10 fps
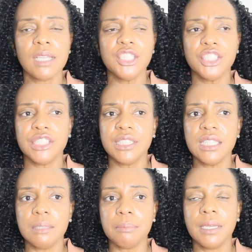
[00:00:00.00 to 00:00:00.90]

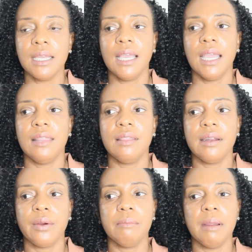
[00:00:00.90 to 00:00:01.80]
sheep. And
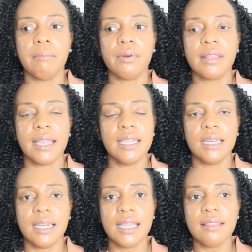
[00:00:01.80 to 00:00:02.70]
then I remember that
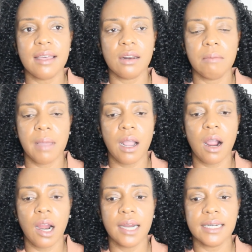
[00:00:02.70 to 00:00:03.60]
he laid that on my
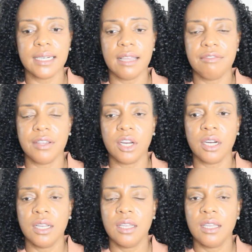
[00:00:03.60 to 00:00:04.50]
heart, and I
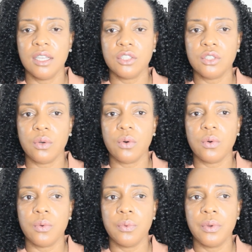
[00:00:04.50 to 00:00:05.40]
figure,
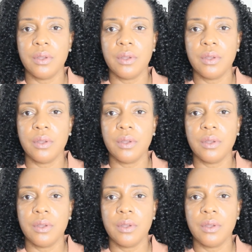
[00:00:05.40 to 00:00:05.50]
so